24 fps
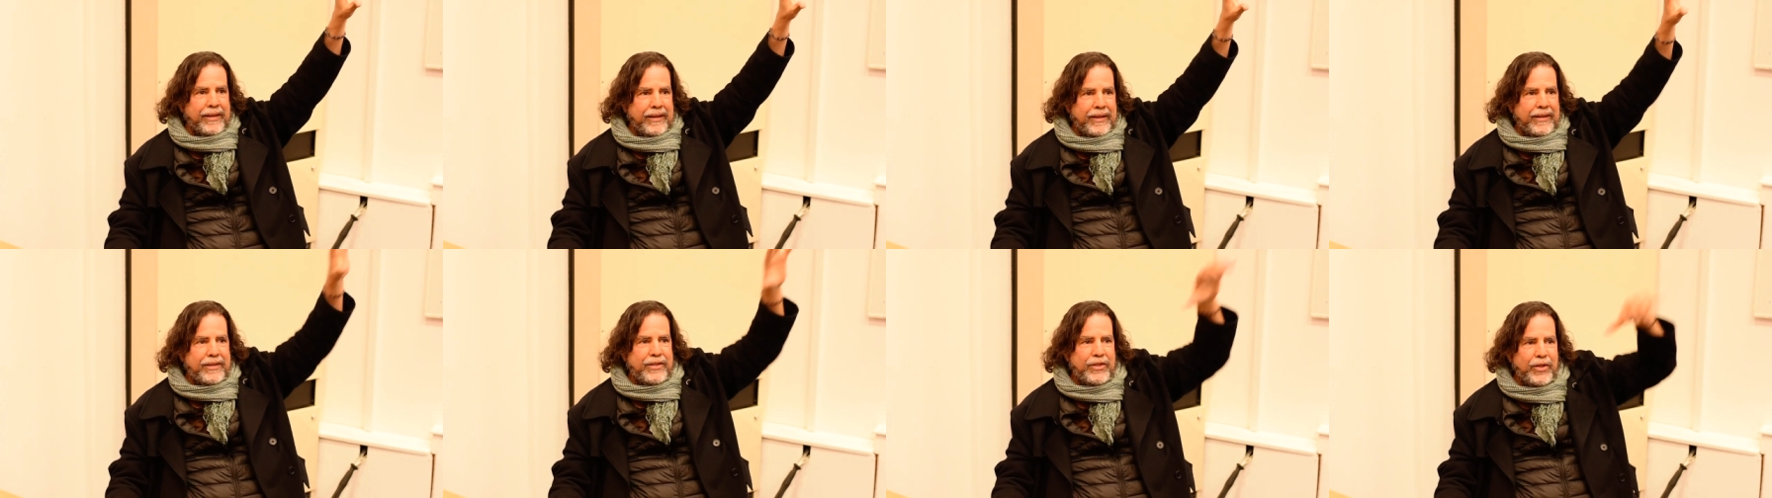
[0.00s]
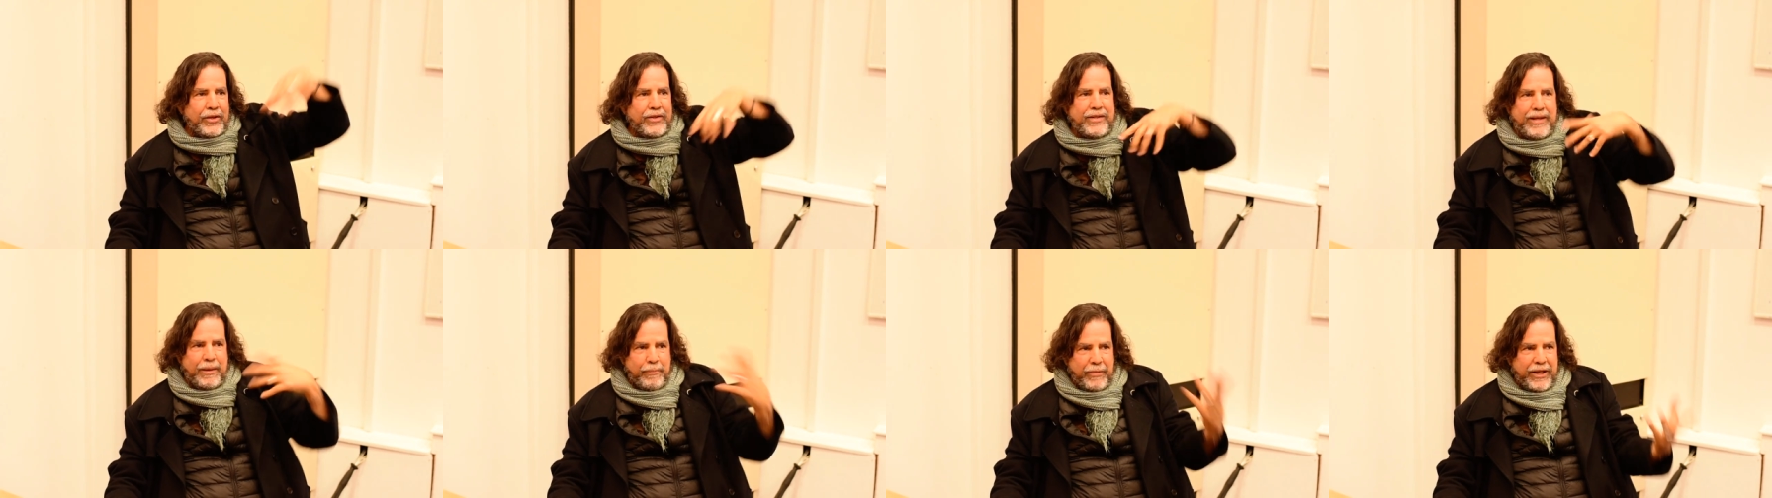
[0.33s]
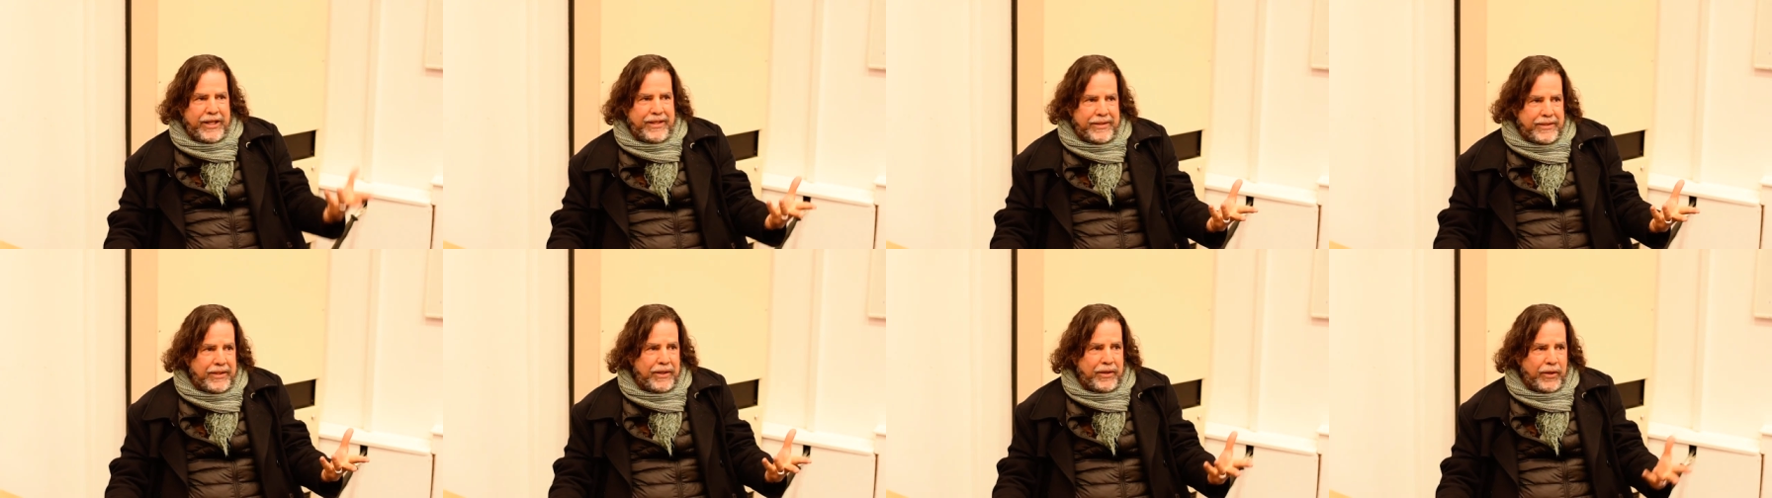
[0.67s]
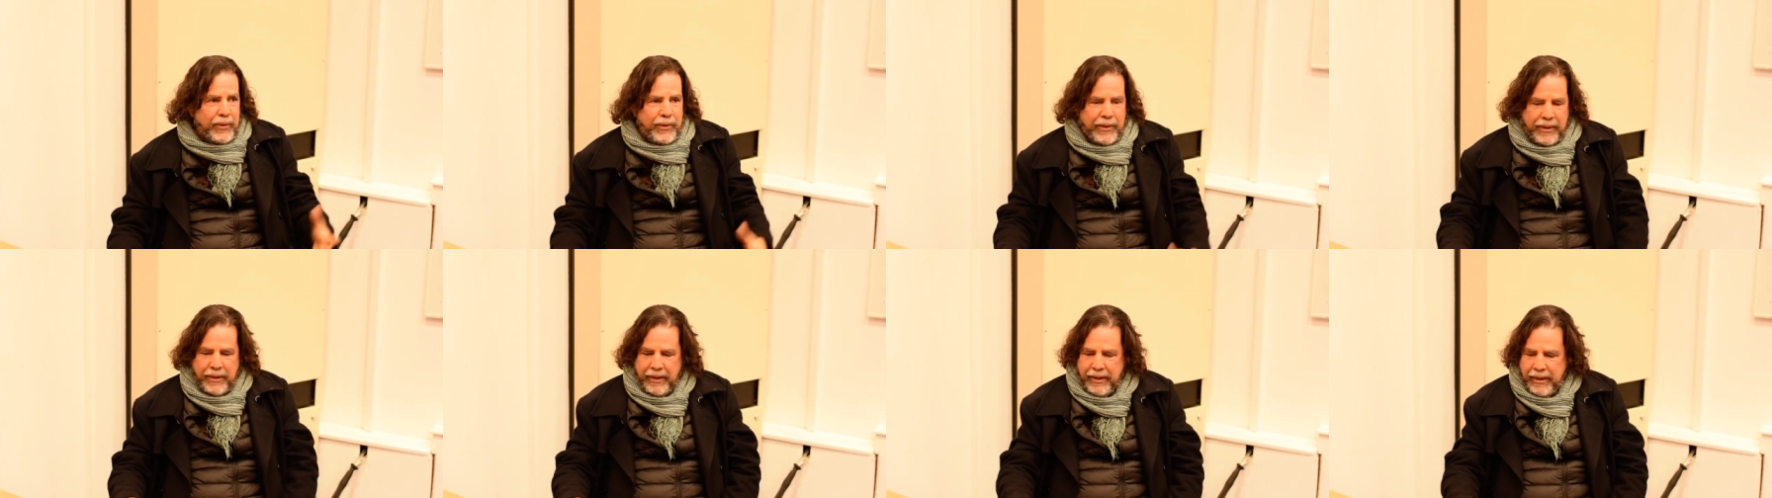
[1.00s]
It's just amazing,
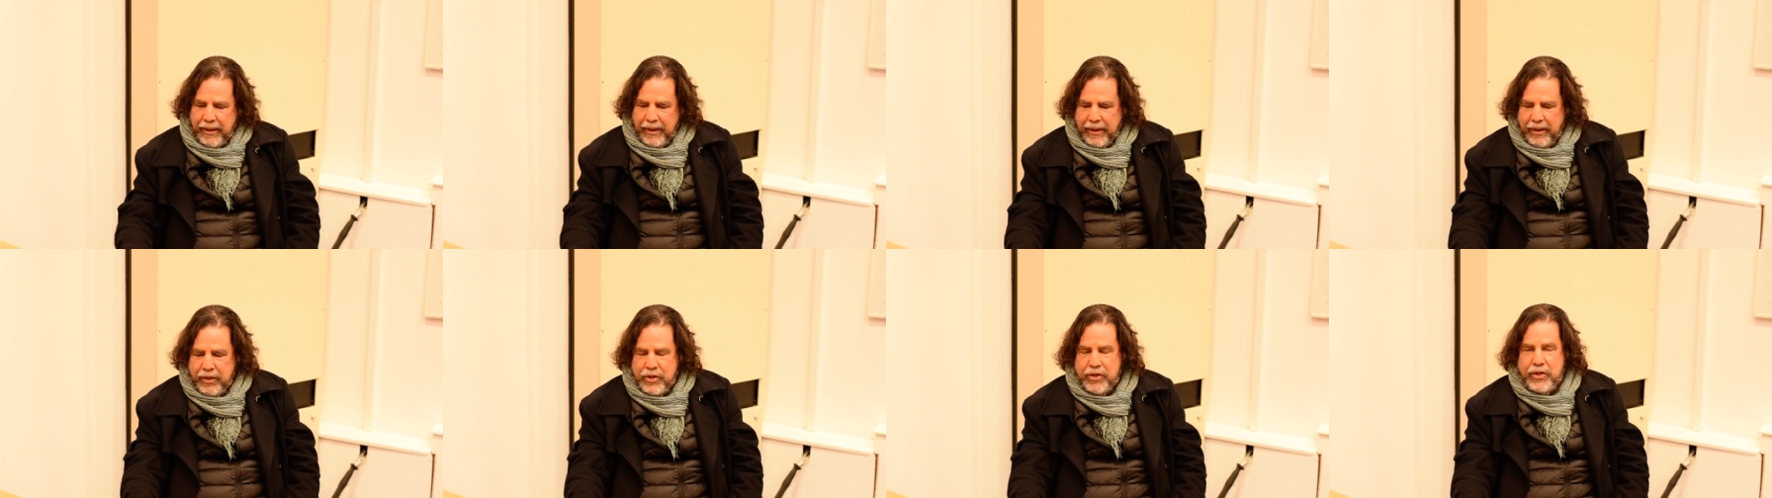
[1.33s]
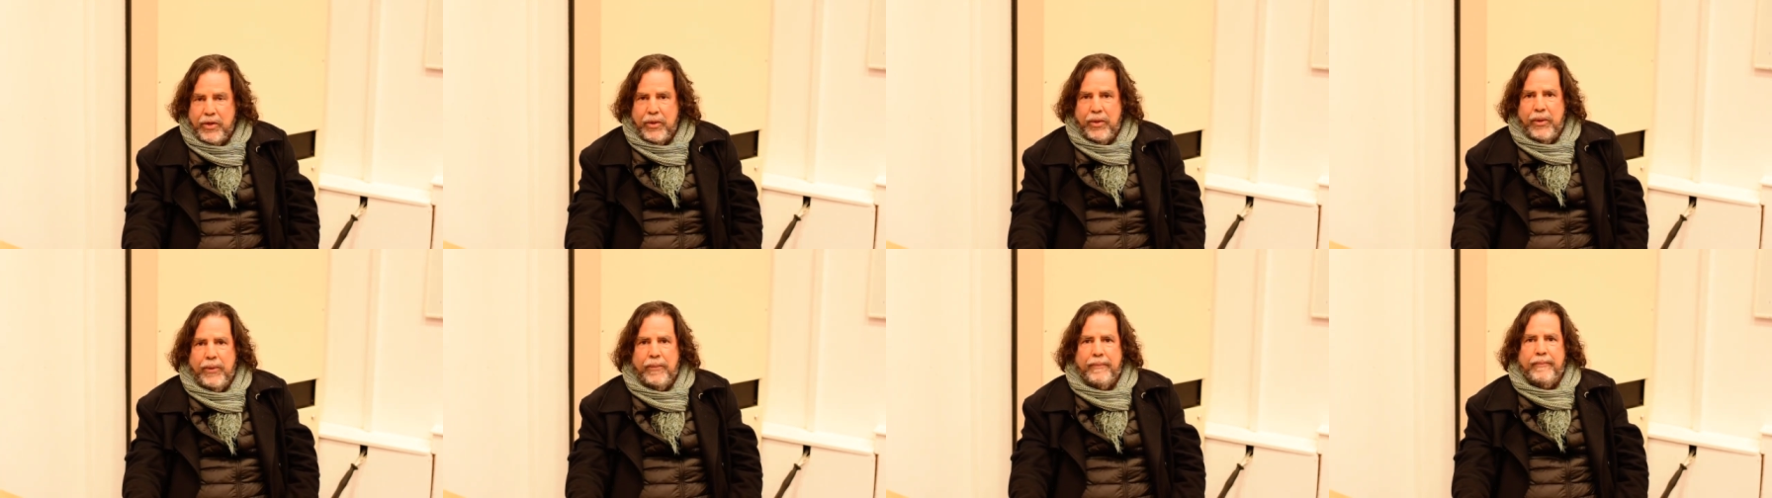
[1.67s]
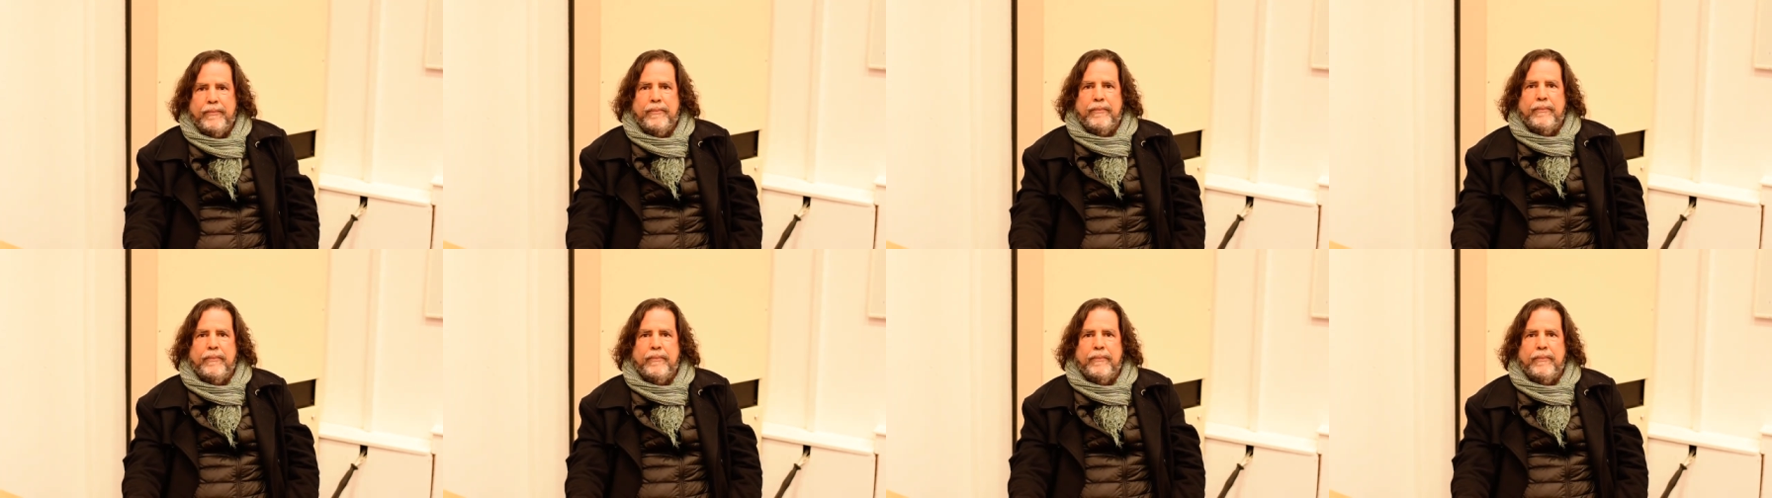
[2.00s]
no? So,